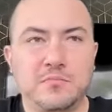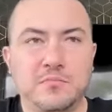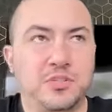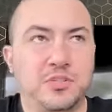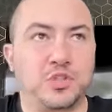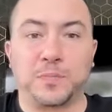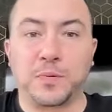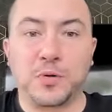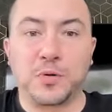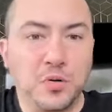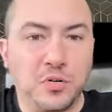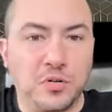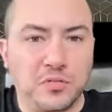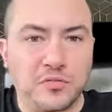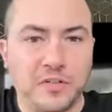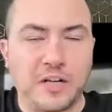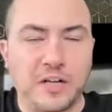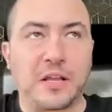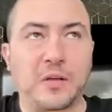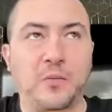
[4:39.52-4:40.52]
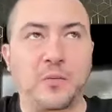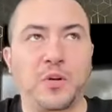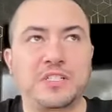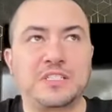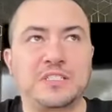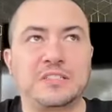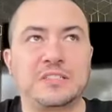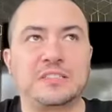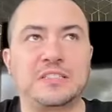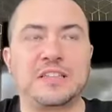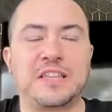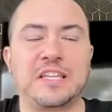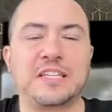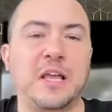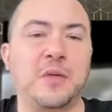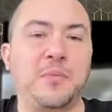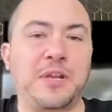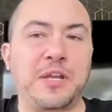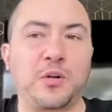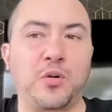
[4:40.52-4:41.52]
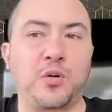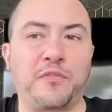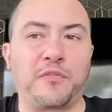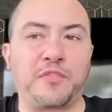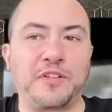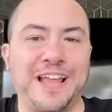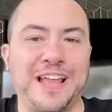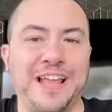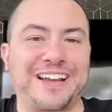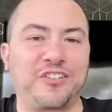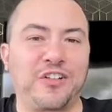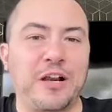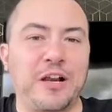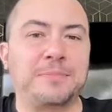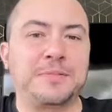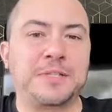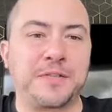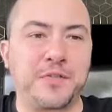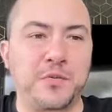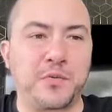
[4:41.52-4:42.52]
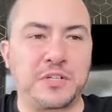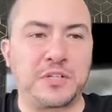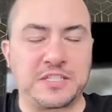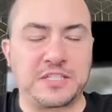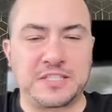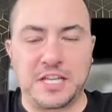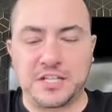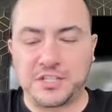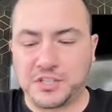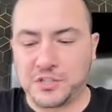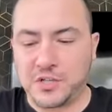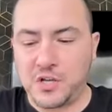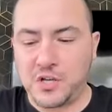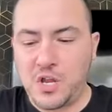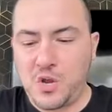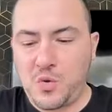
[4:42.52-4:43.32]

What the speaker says: super cool, right? Like, what's the thing that we could offer that grabs everyone's attention?